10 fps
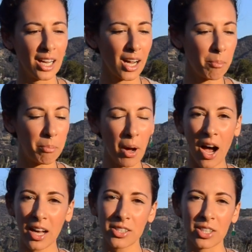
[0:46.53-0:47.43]
a
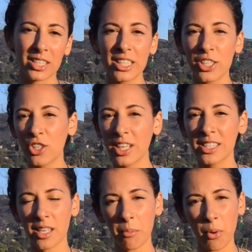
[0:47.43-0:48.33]
boss or a teacher
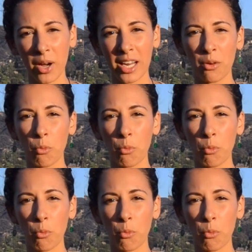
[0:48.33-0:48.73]
at some point,